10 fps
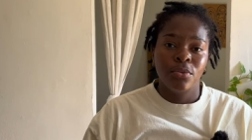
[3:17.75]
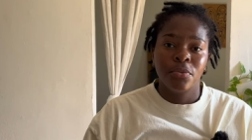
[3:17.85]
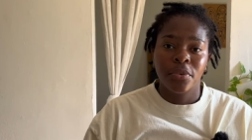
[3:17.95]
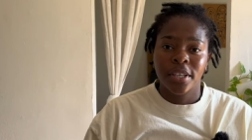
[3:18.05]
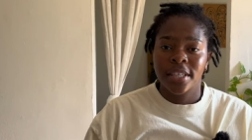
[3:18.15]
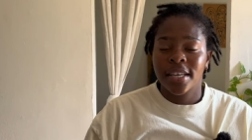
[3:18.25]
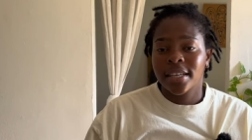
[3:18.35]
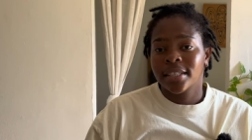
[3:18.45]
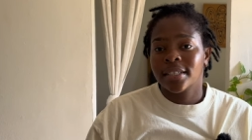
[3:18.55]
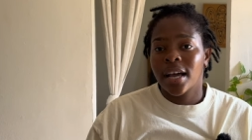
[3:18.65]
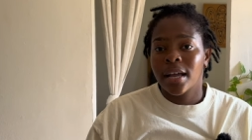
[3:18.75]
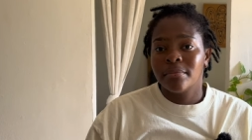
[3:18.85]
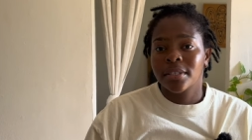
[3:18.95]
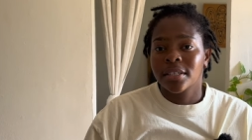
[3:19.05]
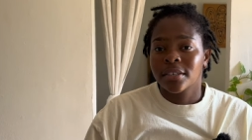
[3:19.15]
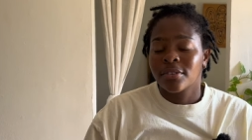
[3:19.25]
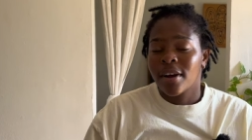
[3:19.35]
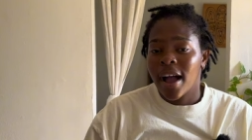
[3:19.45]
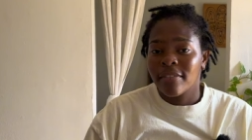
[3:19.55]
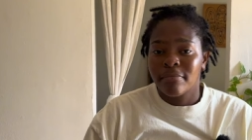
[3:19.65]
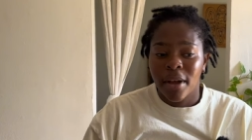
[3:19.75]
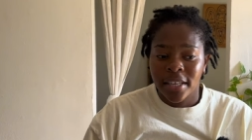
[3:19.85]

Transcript: really take the time to craft my